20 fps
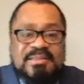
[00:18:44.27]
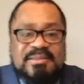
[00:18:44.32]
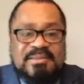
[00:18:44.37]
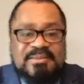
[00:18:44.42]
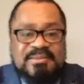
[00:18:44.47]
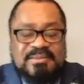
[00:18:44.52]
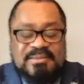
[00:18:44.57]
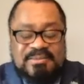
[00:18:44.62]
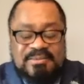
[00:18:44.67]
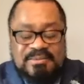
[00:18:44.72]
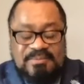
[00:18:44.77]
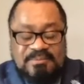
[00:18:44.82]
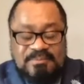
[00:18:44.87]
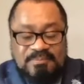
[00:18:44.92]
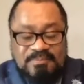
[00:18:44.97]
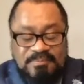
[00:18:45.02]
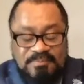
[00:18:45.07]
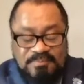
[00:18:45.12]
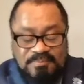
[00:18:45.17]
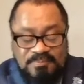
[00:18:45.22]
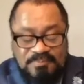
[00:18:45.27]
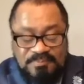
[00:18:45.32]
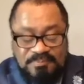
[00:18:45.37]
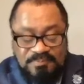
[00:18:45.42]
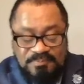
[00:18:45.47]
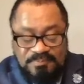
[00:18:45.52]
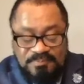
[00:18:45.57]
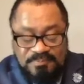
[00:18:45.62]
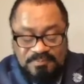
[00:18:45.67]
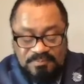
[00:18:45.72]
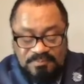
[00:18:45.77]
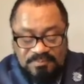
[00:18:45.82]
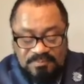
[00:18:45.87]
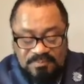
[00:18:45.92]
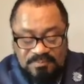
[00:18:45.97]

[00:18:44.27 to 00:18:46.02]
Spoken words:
Nothing is said.